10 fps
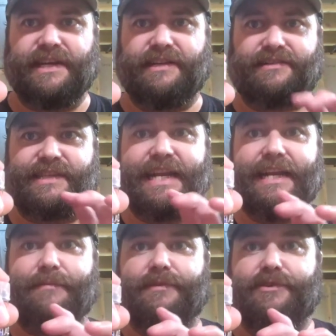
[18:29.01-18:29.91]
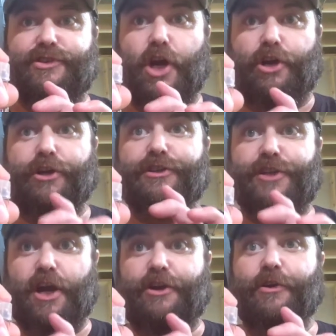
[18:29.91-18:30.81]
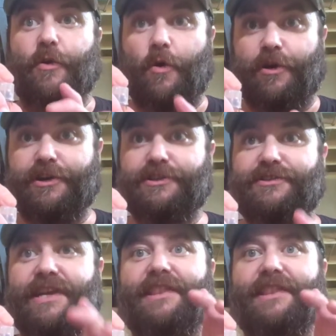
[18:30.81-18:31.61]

and it's getting darker and darker orange.